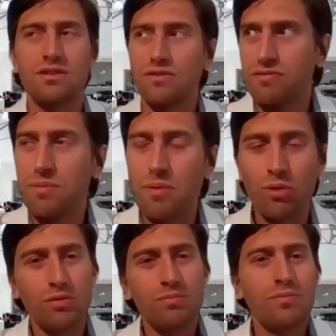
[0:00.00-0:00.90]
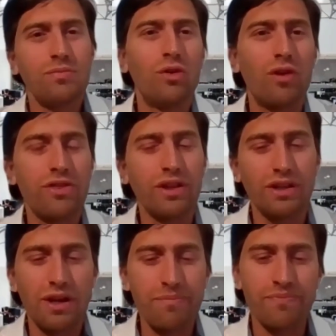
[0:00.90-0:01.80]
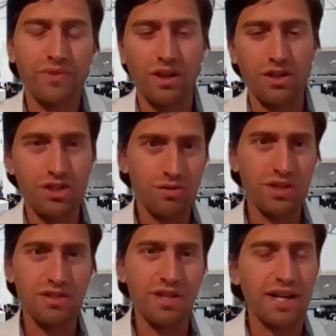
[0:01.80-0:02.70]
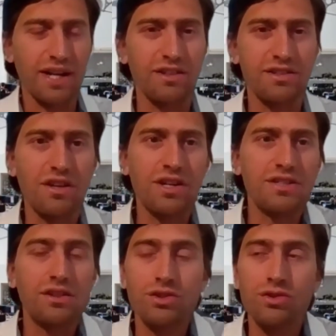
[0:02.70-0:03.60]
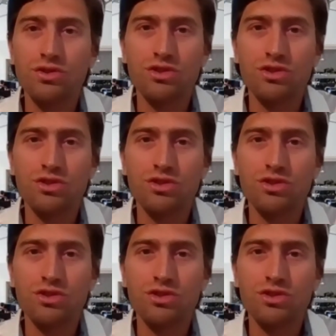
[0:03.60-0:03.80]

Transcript: definitely a bit more I think, tuned into that kind of size. I should